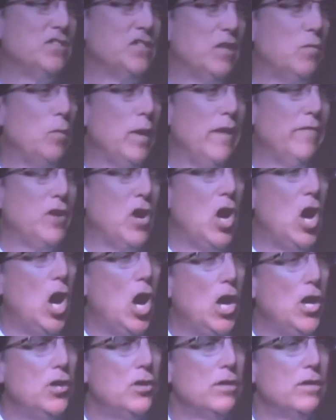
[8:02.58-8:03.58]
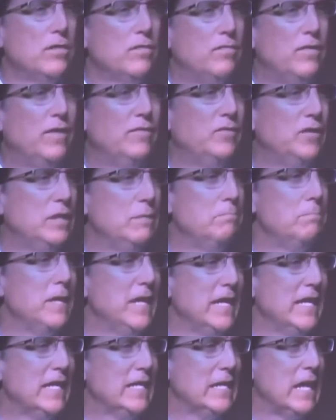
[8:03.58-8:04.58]
we have $150
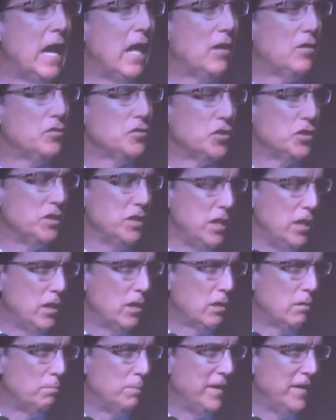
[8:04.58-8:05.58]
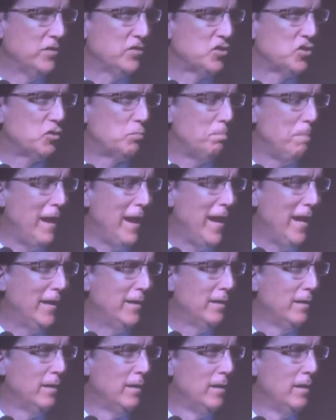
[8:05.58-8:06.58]
million a year being spent
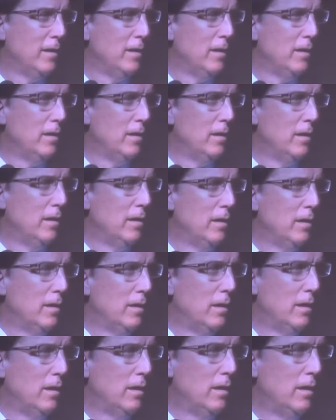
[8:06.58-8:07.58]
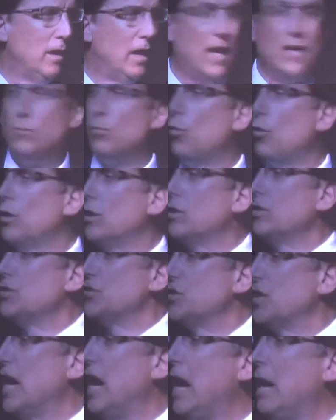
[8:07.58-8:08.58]
on workers'
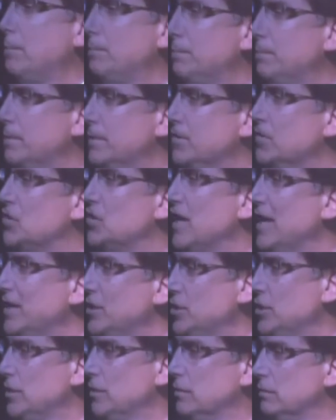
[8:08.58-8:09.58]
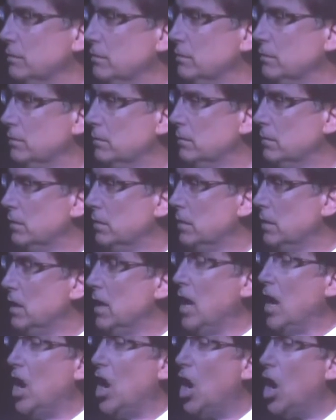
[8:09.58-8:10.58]
compensation.
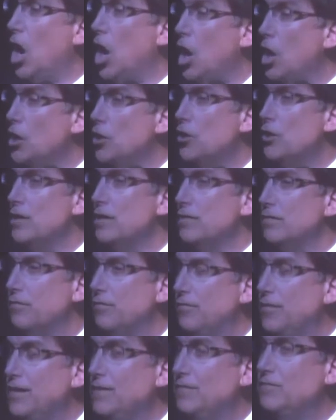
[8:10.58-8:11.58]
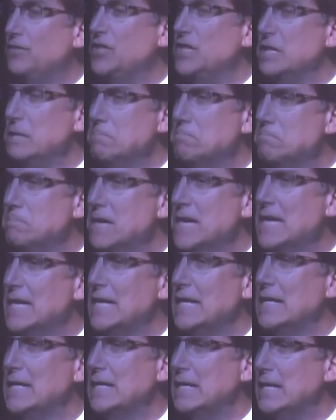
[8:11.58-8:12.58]
$150
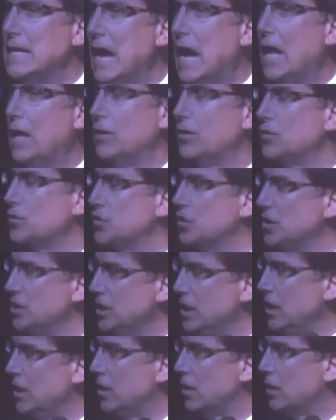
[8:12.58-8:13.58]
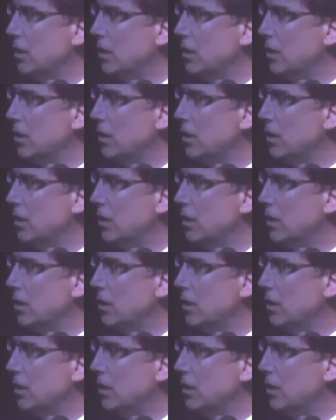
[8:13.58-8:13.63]
million a year